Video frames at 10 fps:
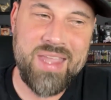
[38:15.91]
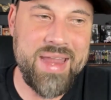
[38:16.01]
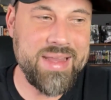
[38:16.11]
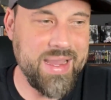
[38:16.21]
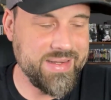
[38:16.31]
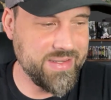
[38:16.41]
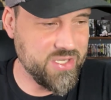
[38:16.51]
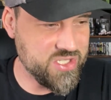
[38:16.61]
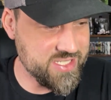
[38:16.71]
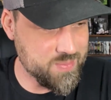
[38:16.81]
I need
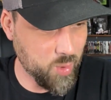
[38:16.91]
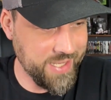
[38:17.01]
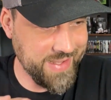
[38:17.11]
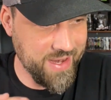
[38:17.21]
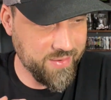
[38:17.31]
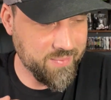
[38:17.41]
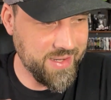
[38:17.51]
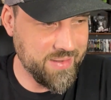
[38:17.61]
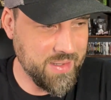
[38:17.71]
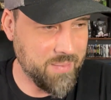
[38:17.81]
to just break down
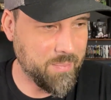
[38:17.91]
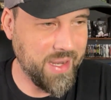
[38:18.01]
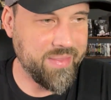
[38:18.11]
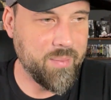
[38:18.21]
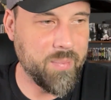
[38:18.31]
and buy them.